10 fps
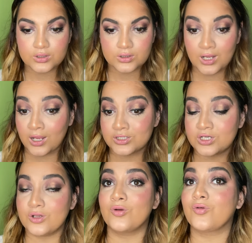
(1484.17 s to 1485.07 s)
They
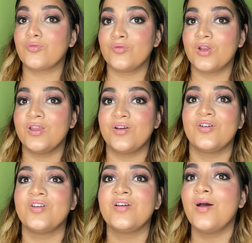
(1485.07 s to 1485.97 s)
actually look really
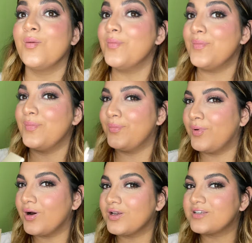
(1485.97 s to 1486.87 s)
good,
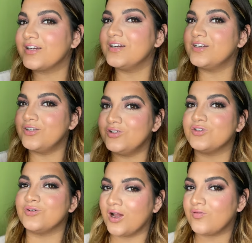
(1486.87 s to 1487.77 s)
but you
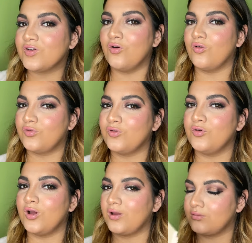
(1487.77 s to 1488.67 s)
do have to go through
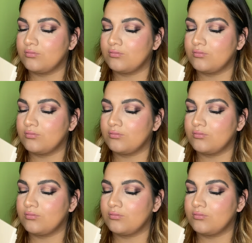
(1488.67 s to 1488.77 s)
a